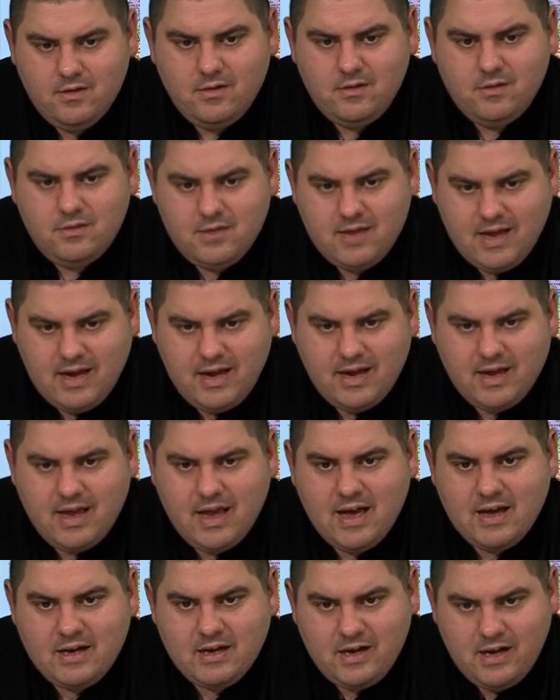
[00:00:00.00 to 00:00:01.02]
Sonic
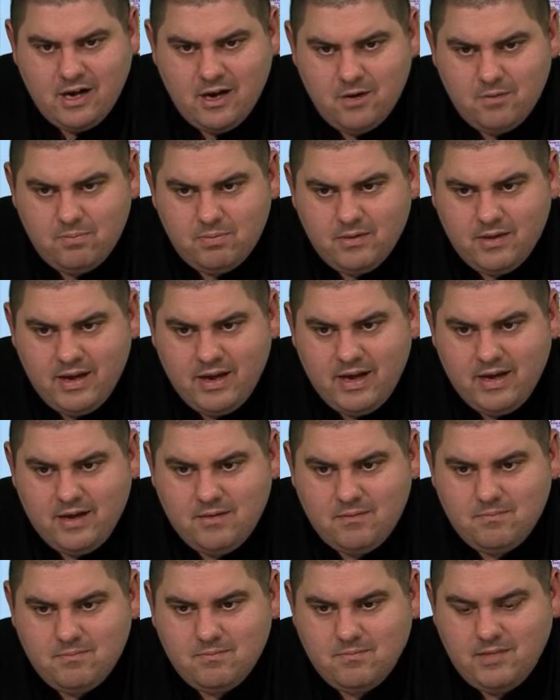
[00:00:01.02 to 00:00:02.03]
on an
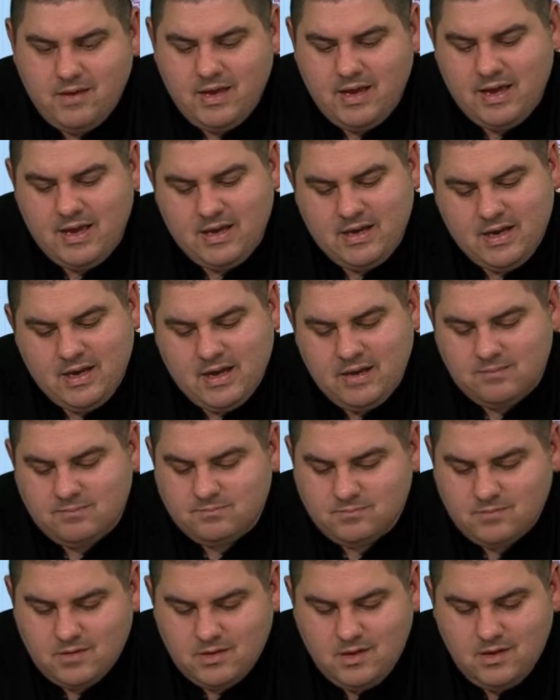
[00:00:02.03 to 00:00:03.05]
airplane and um,